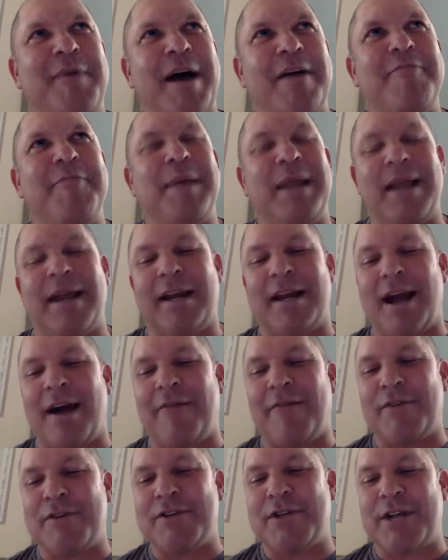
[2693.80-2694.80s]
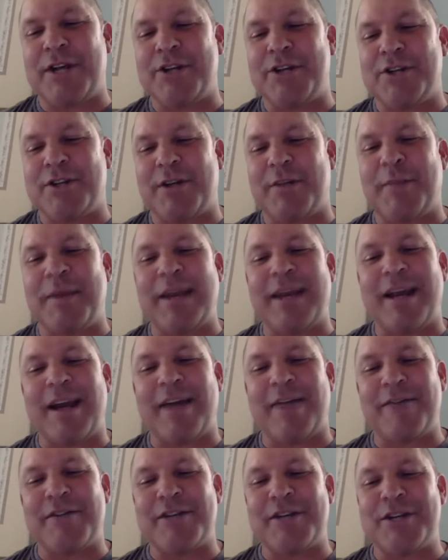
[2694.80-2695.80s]
been at conversations. I've been in
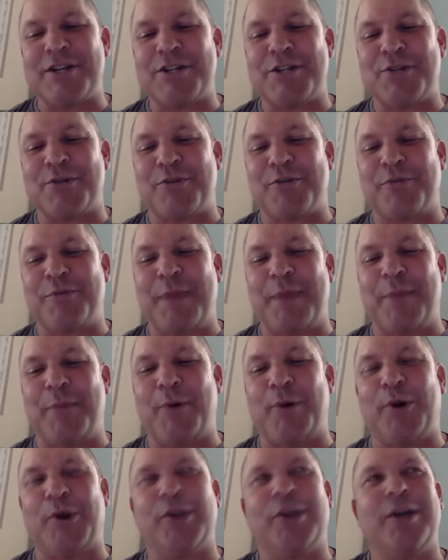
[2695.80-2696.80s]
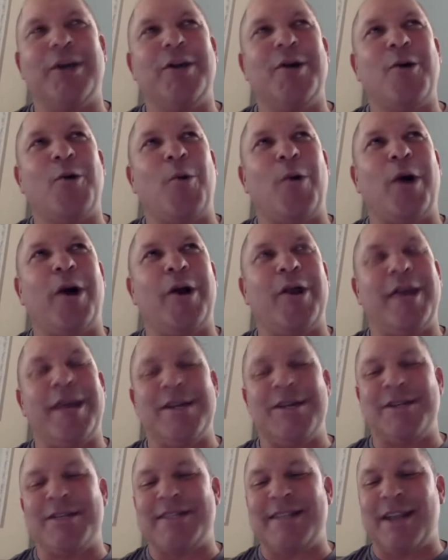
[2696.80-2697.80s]
conversations with people where they
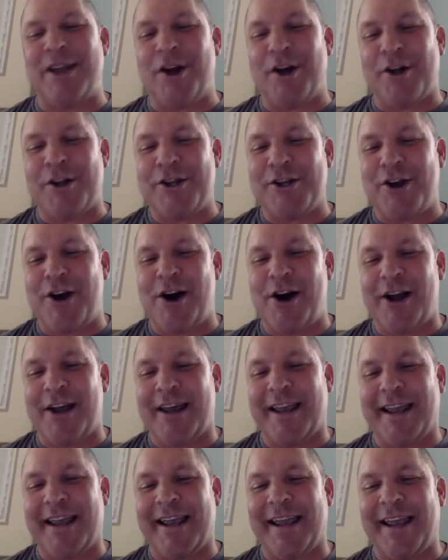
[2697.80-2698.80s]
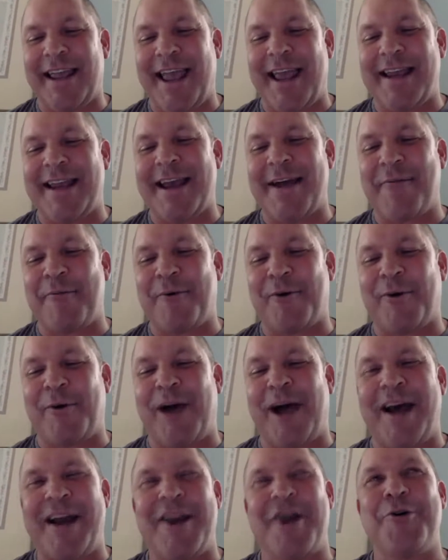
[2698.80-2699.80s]
just did all the talking, and yet
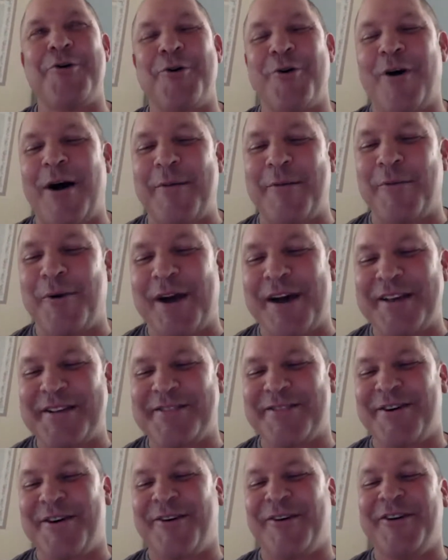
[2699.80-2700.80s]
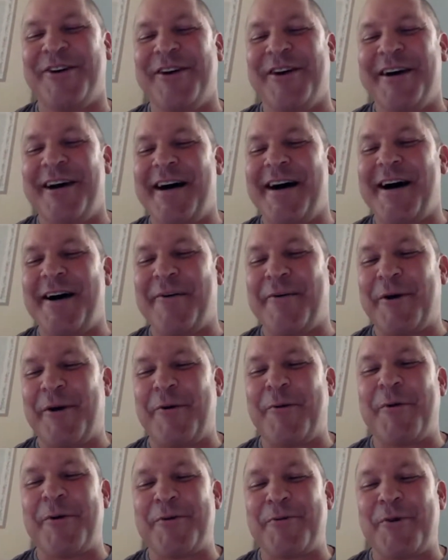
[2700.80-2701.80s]
I know who I'm with. So we
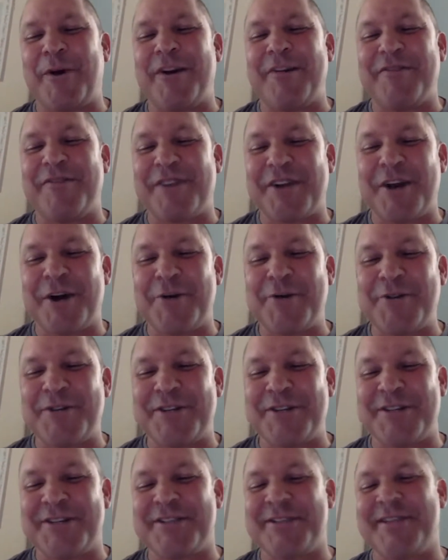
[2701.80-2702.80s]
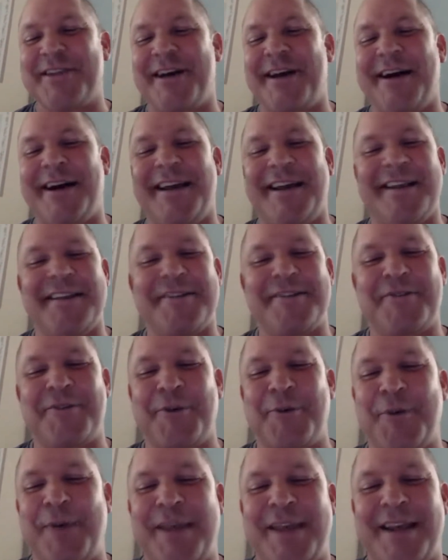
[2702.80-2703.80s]
were with one of the coaches in this
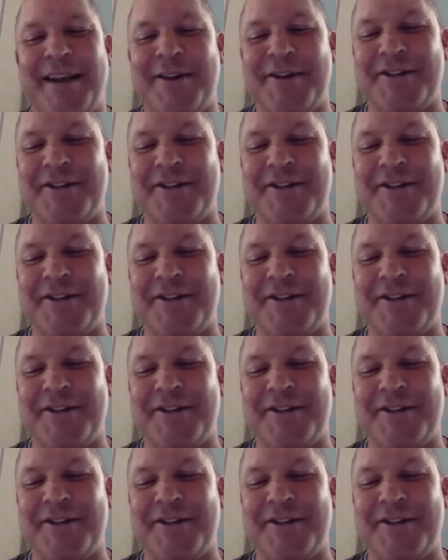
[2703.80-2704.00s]
group, and they're